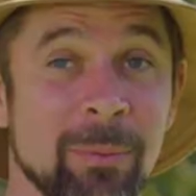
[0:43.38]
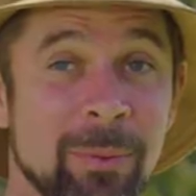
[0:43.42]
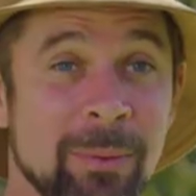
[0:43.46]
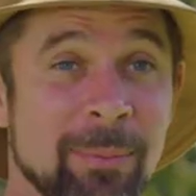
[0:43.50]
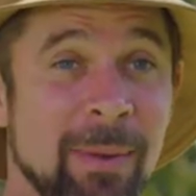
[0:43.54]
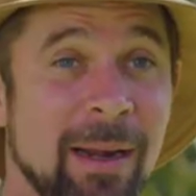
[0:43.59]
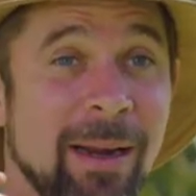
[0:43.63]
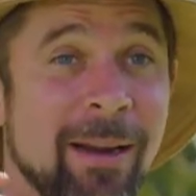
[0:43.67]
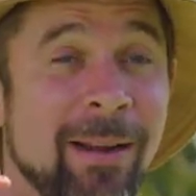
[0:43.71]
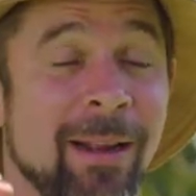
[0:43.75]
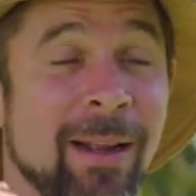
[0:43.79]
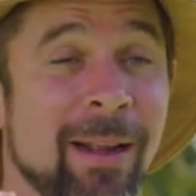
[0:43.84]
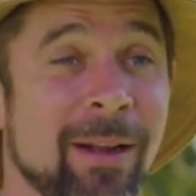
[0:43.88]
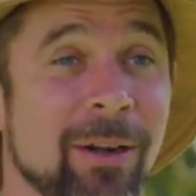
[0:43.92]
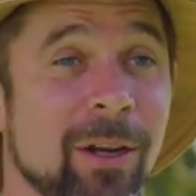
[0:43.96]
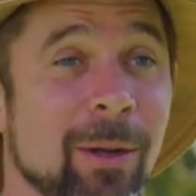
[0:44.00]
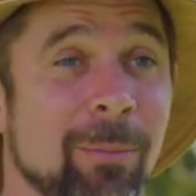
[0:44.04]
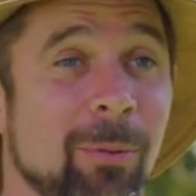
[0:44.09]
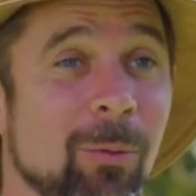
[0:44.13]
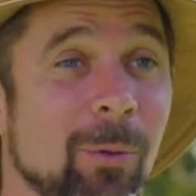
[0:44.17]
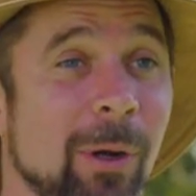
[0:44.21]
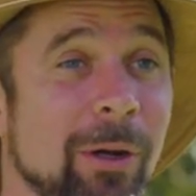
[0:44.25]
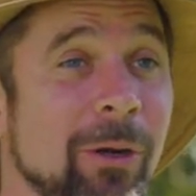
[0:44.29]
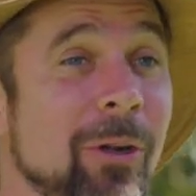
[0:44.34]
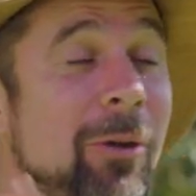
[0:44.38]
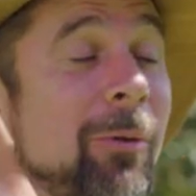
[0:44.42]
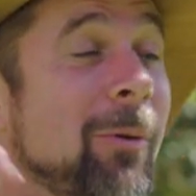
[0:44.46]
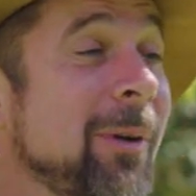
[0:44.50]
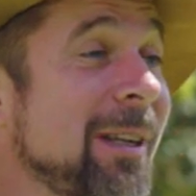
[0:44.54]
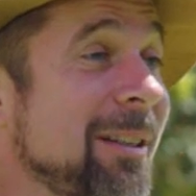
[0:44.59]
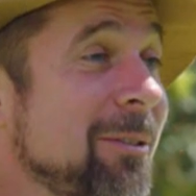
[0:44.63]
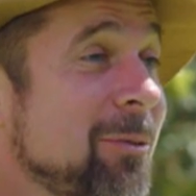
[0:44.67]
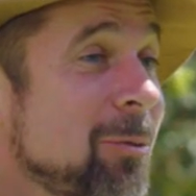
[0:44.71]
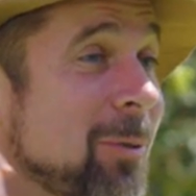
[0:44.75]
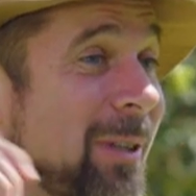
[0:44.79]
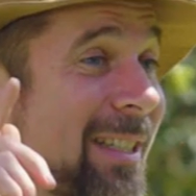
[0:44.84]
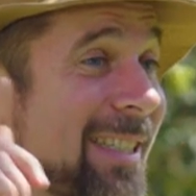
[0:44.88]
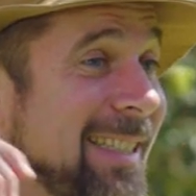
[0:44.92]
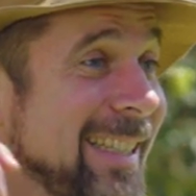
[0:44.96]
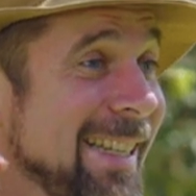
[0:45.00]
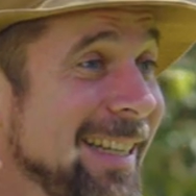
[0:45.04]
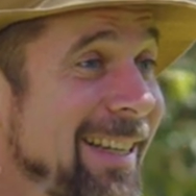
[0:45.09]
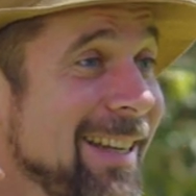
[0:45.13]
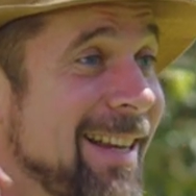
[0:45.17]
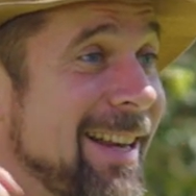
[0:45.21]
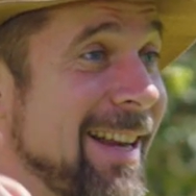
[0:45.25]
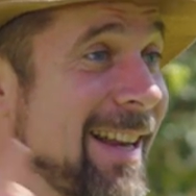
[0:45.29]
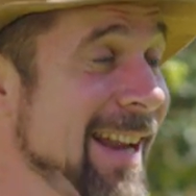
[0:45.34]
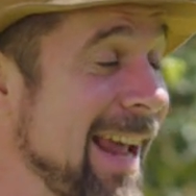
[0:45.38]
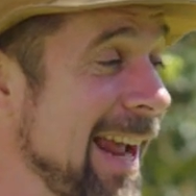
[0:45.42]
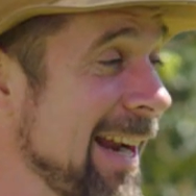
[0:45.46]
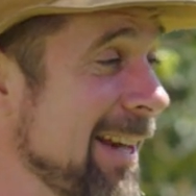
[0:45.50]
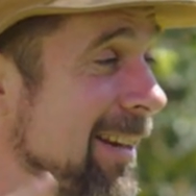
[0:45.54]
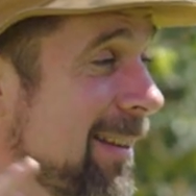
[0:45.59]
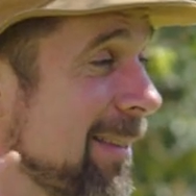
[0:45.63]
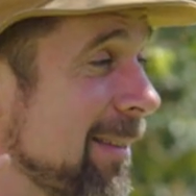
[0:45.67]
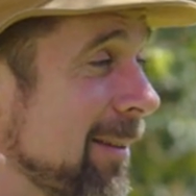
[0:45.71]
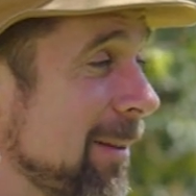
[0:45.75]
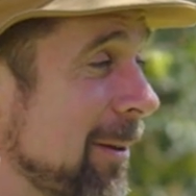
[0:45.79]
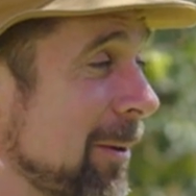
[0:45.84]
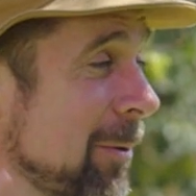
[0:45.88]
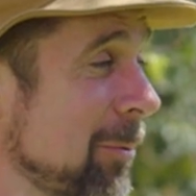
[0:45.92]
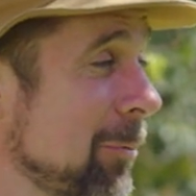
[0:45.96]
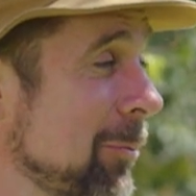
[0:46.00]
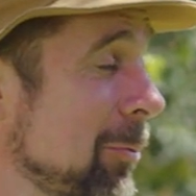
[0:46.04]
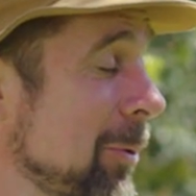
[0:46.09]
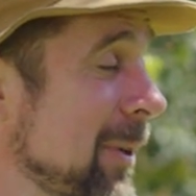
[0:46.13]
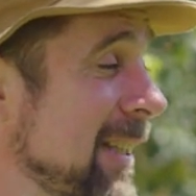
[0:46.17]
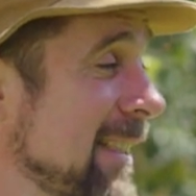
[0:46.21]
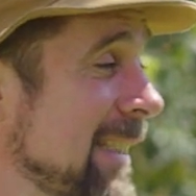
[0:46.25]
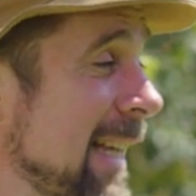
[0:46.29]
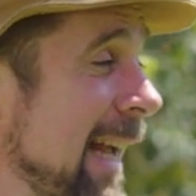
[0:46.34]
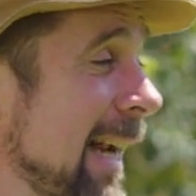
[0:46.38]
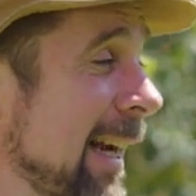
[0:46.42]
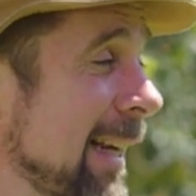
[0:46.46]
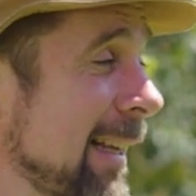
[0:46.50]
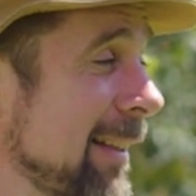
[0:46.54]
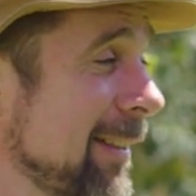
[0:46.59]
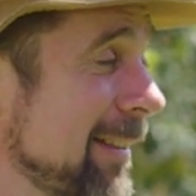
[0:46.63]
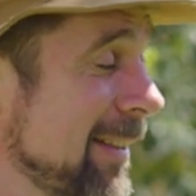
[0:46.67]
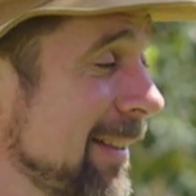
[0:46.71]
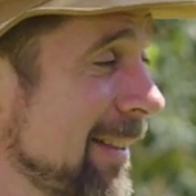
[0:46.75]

be my number 129th recycled